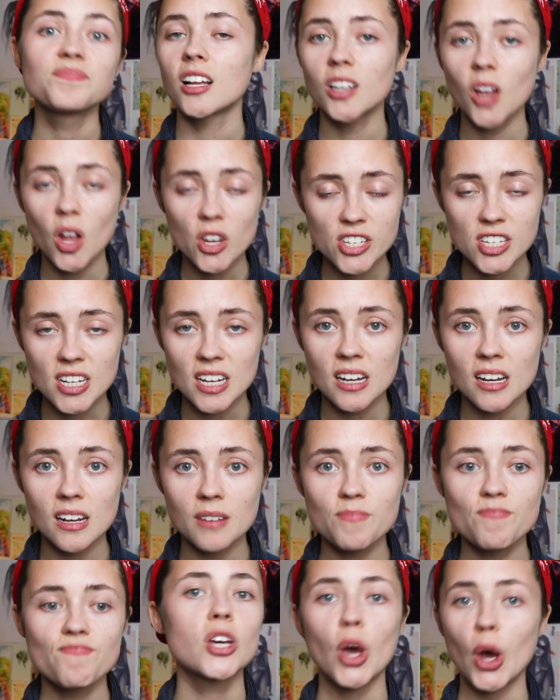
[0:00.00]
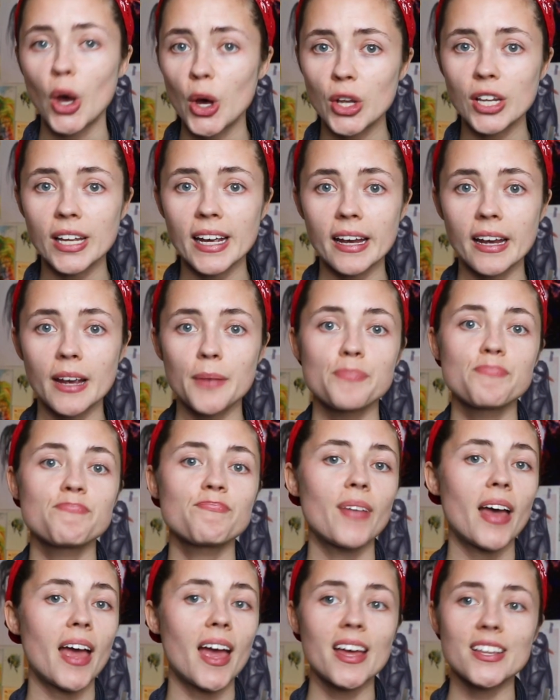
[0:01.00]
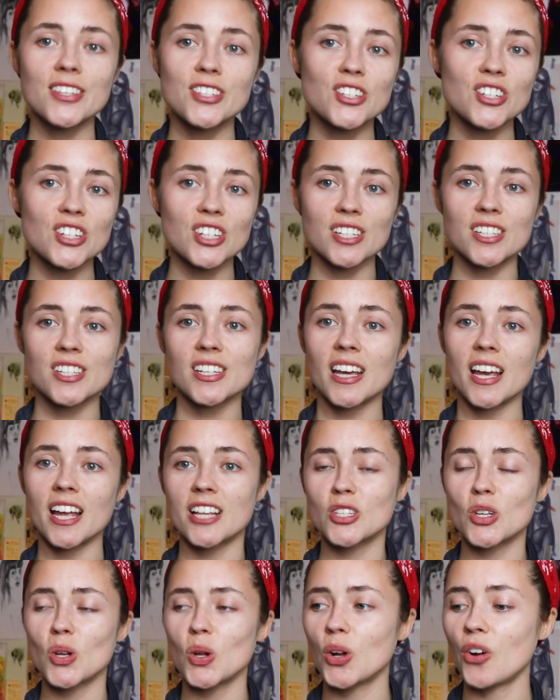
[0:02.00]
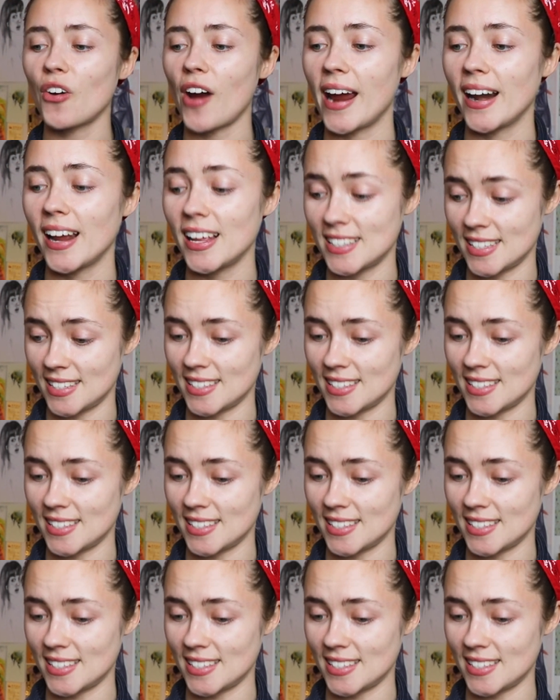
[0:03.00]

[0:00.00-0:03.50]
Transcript: glossy, curly. It's all great.